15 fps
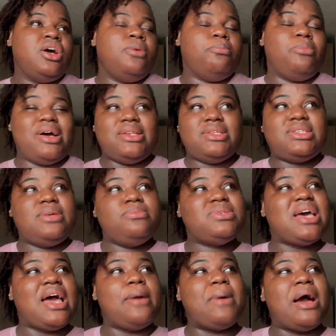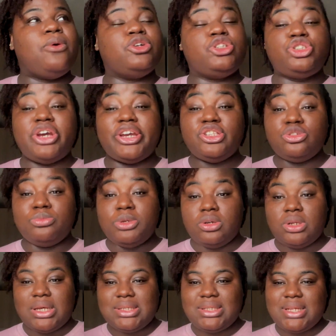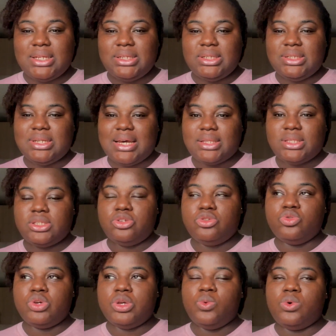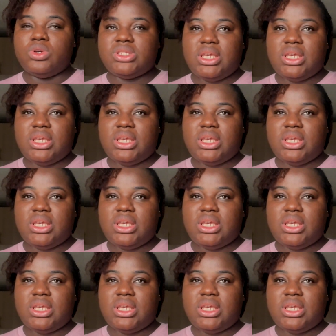But at the same time, I was trying to be understanding that, it was a